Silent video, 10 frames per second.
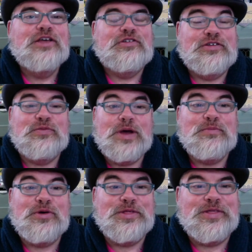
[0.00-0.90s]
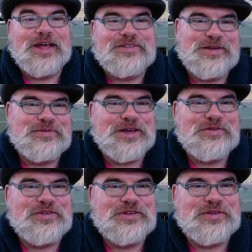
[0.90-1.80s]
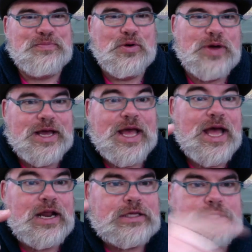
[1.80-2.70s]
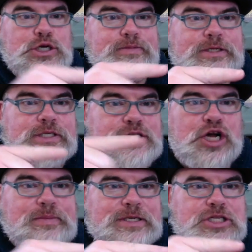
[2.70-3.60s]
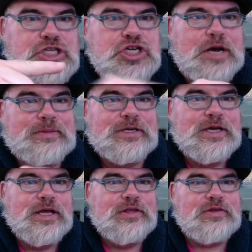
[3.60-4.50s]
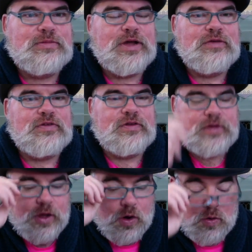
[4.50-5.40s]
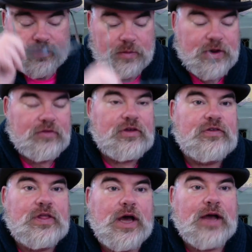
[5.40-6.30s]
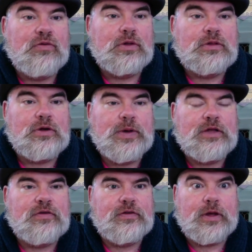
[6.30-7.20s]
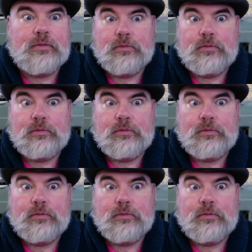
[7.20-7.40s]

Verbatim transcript: She's way more than that. Sometimes she's a poking hand, like stop it, stop it, stop it. Sometimes she's oh, sometimes she's the eye roll queen. She's like,